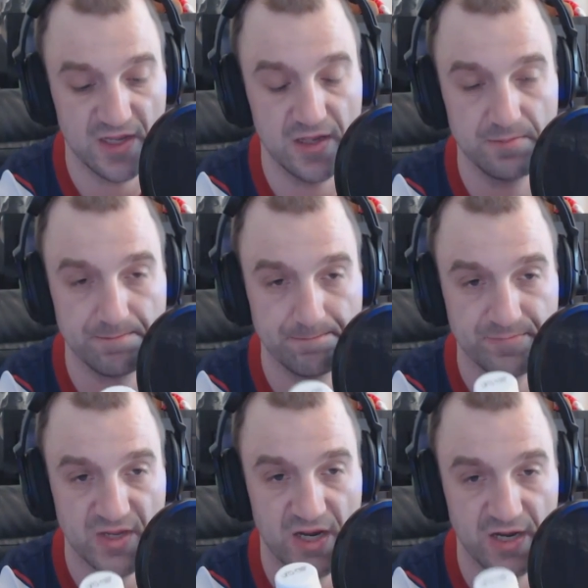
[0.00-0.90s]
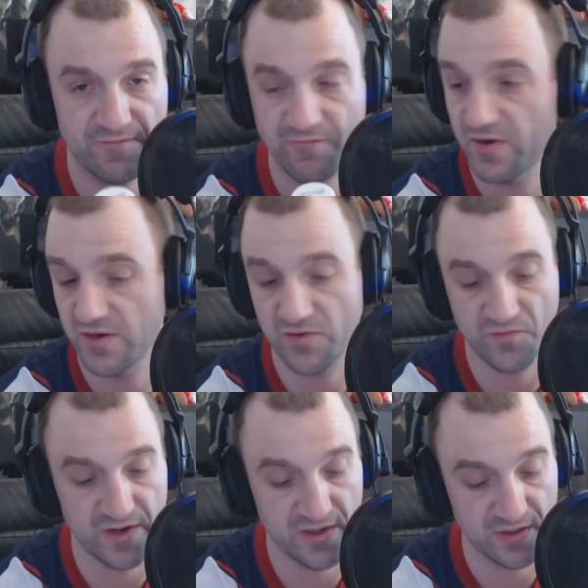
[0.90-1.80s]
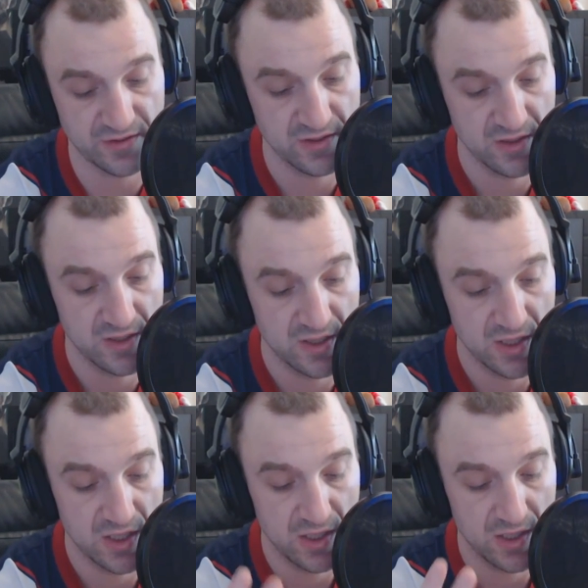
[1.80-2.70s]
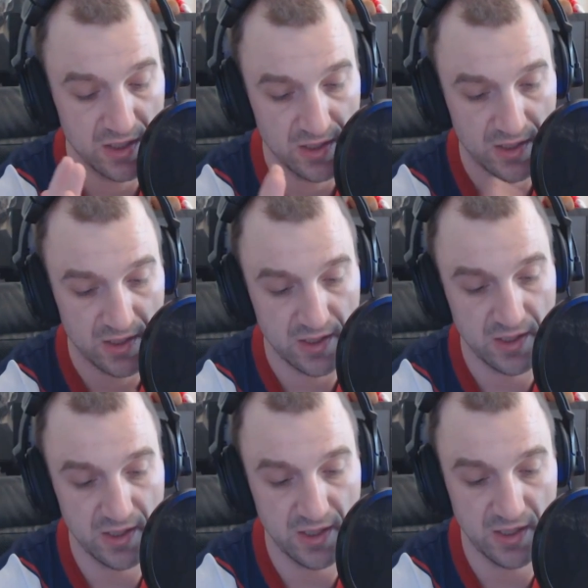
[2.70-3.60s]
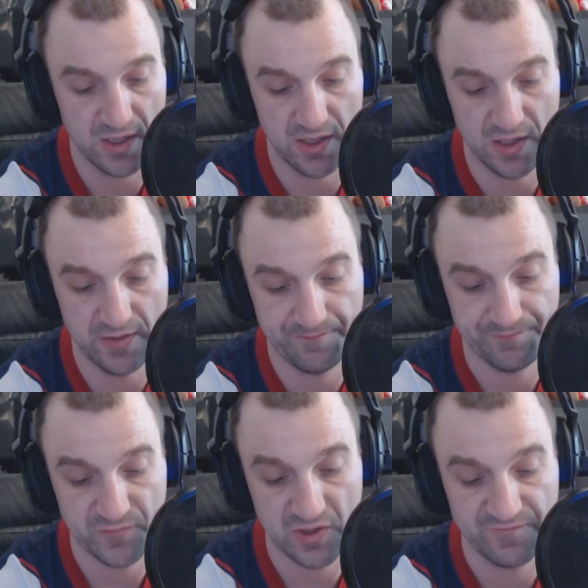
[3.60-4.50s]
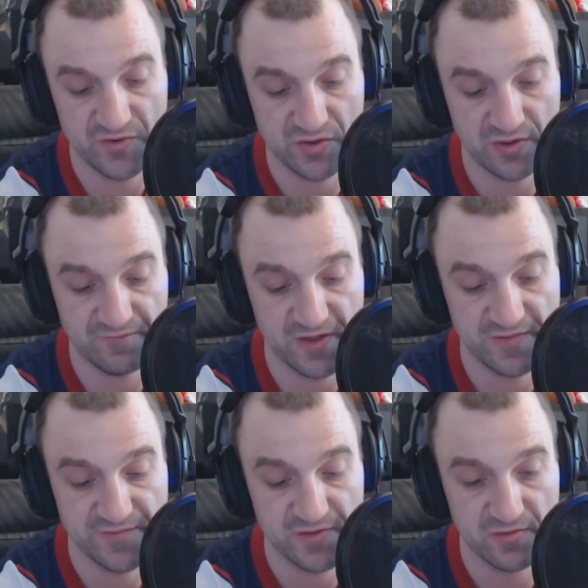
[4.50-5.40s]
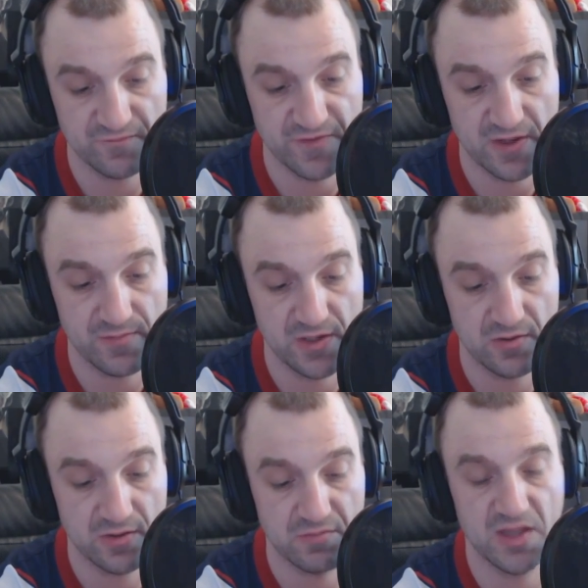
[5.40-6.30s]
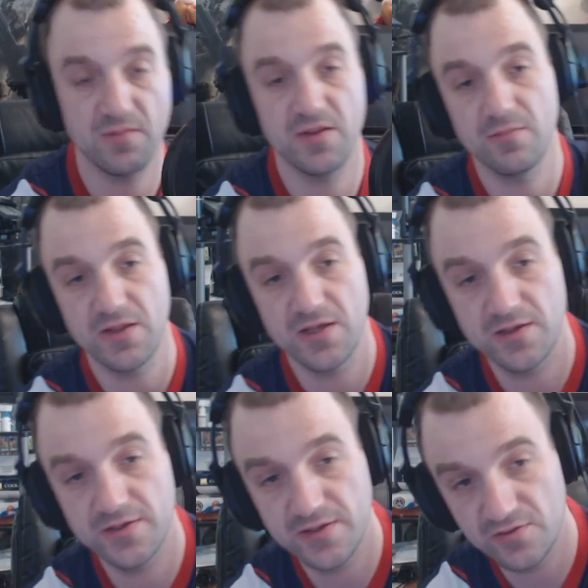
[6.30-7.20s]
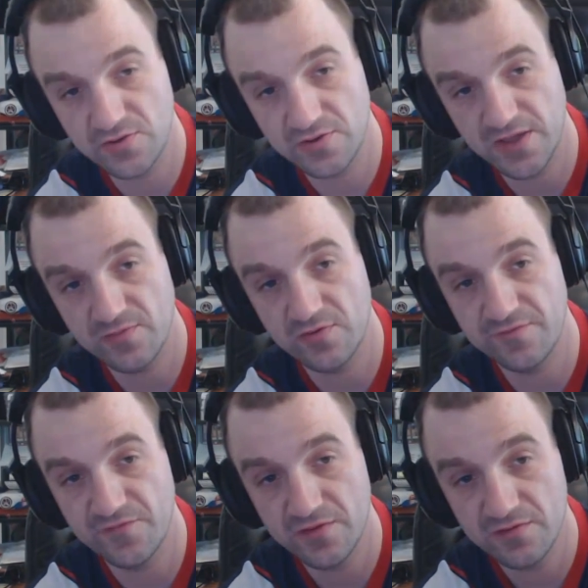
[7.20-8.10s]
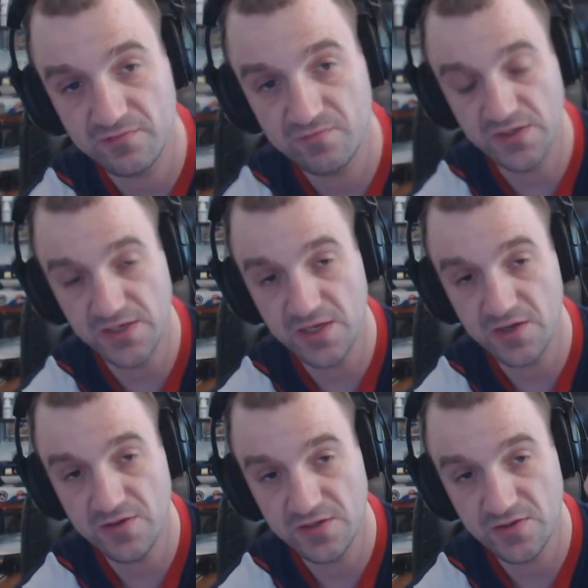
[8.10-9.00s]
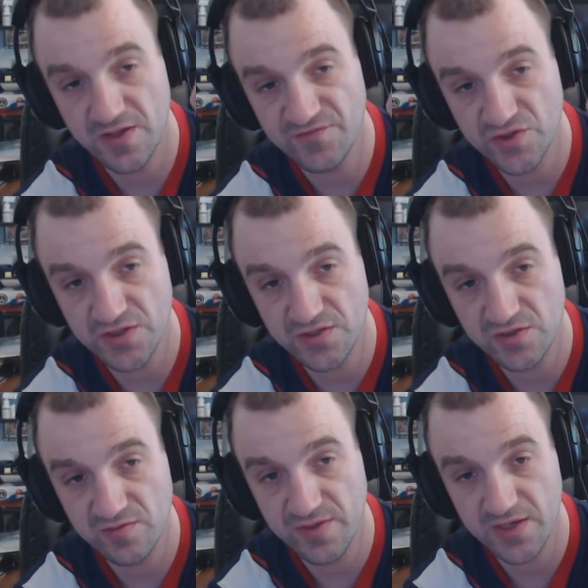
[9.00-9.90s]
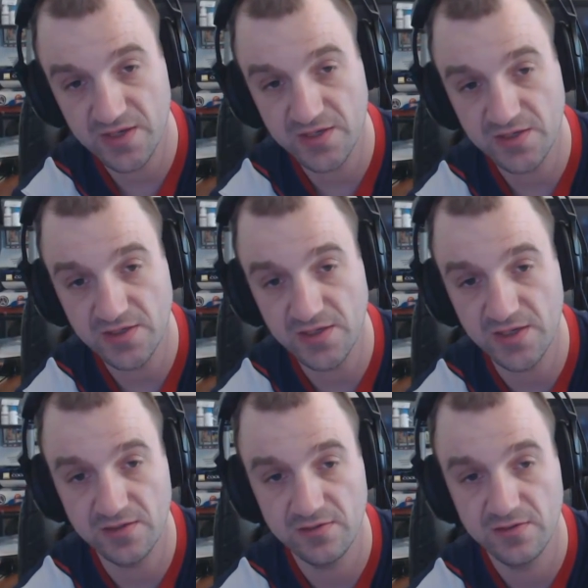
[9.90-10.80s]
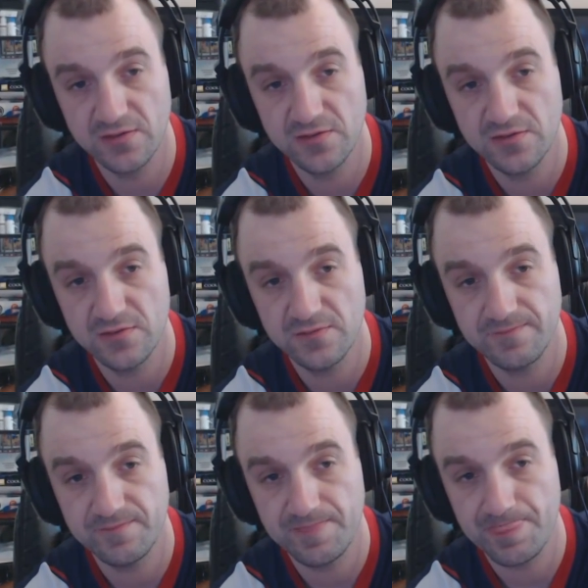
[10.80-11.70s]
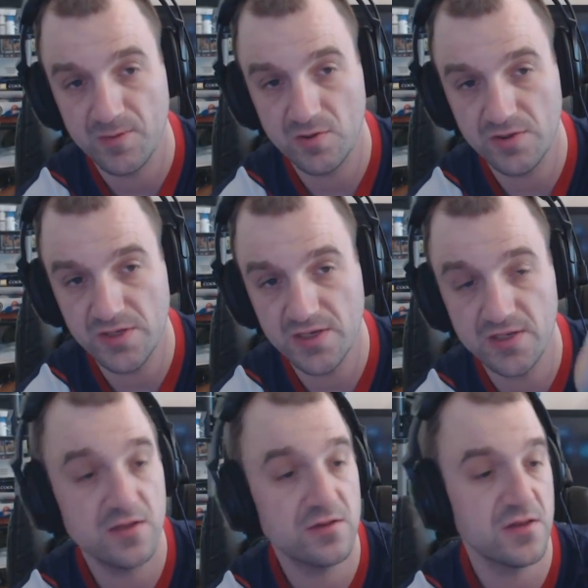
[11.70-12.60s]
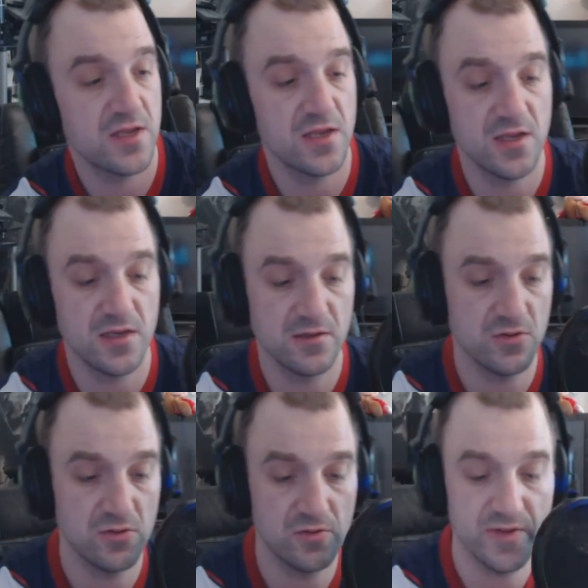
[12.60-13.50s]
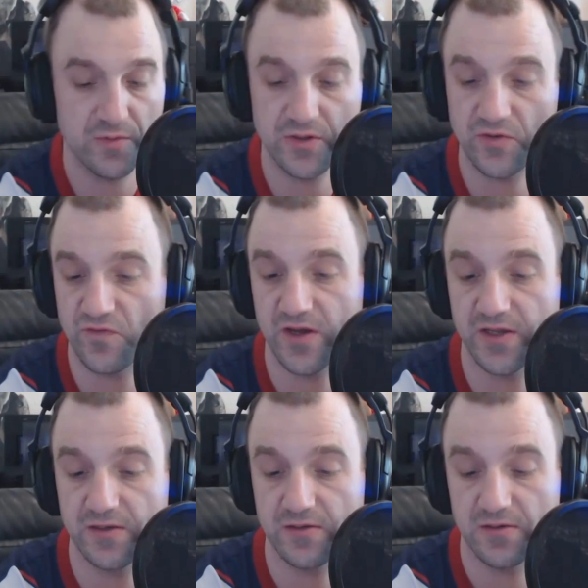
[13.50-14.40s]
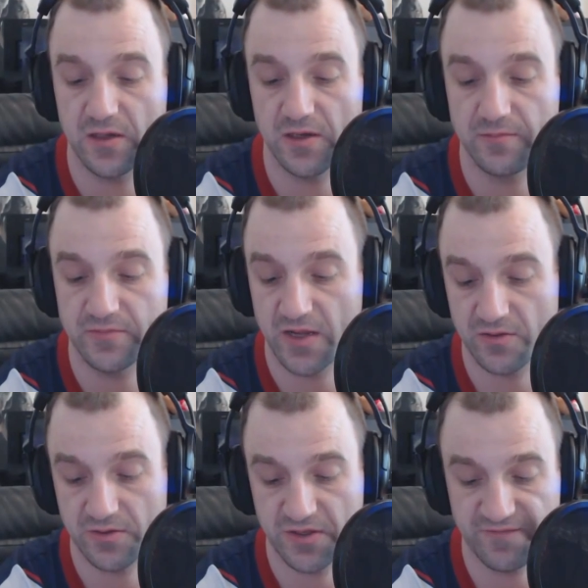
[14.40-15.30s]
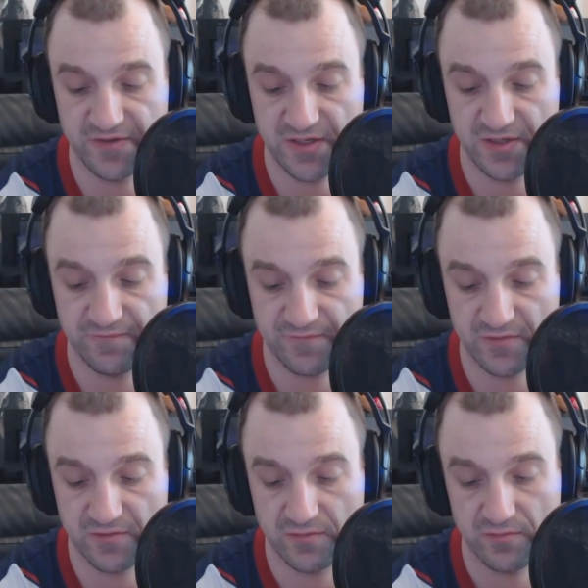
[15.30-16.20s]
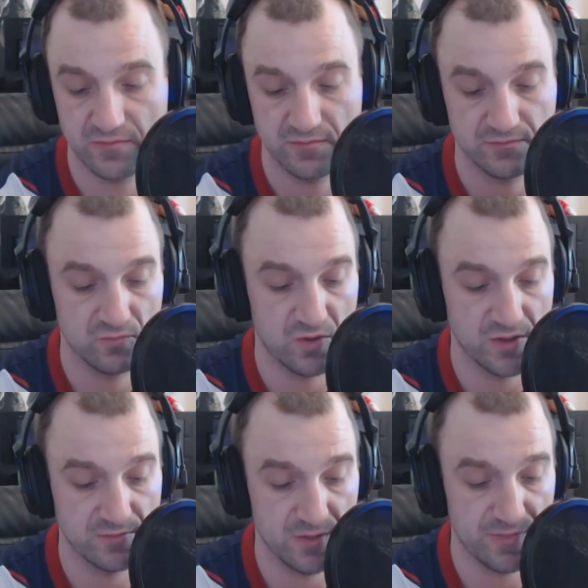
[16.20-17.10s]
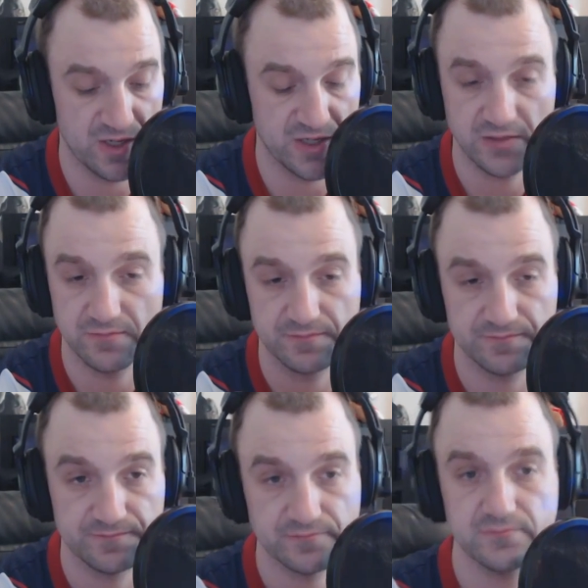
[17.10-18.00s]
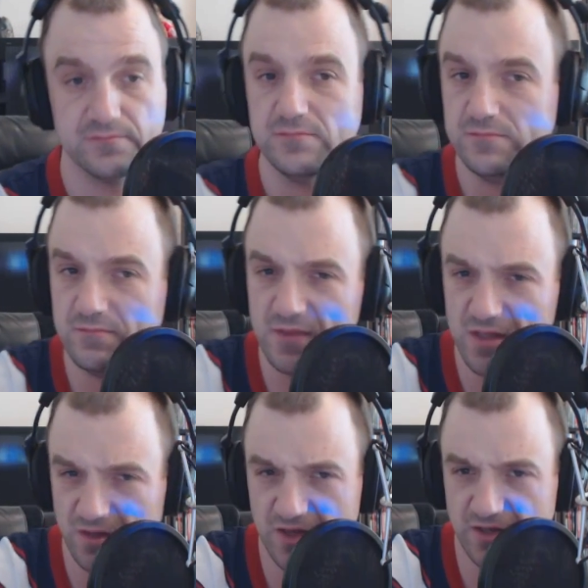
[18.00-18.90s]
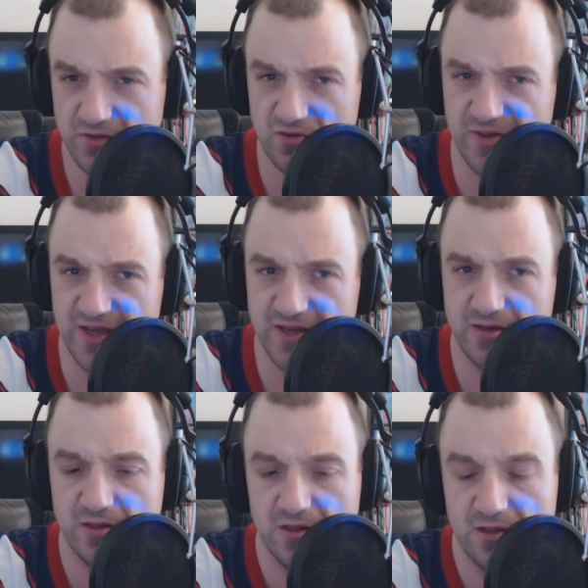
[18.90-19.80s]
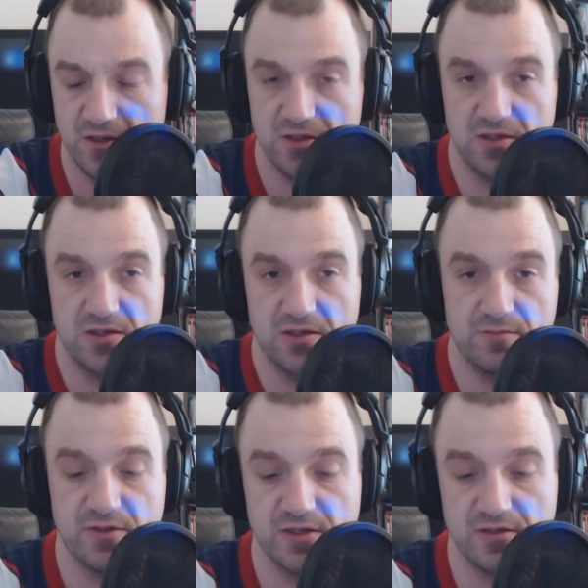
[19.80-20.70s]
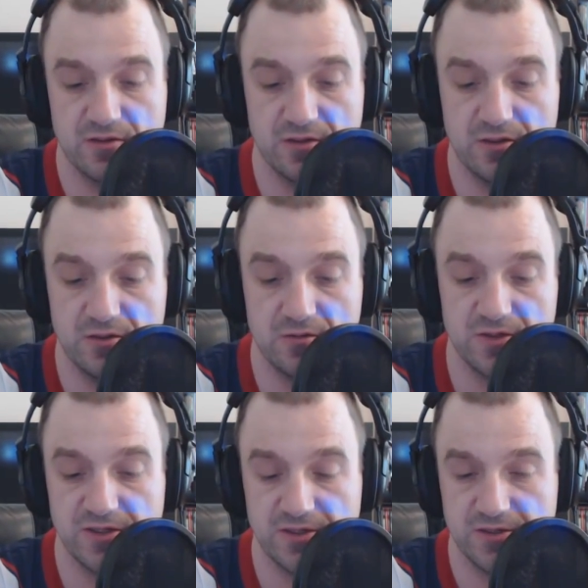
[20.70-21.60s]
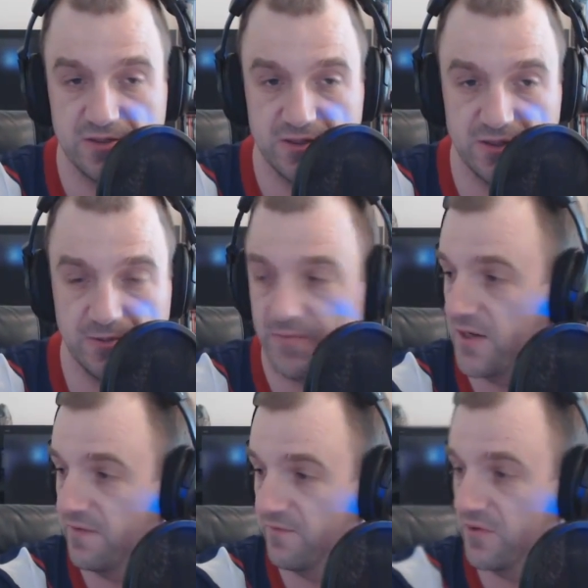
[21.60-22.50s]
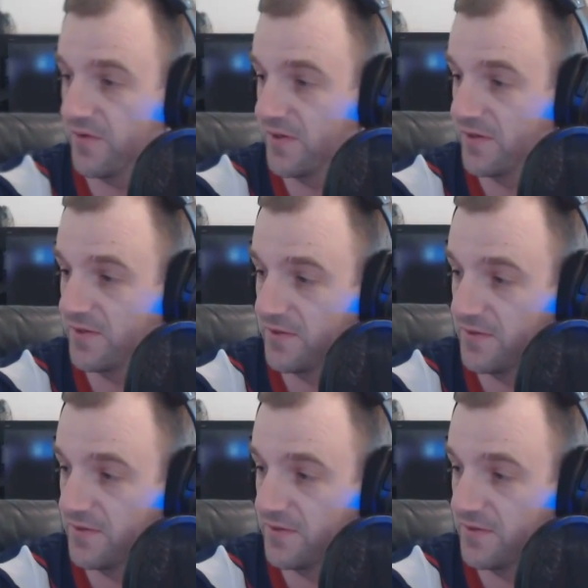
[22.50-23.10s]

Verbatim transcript: I'm kind of afraid to try this. Uh, artificially flavored, low fat milk, blah blah blah. Here's your label. If you're in the area and you have a Sheetz nearby and you see this and you may want to try it, um, dollar seventy for what a pint. It's not too bad, but you know what? I'm kind of worried.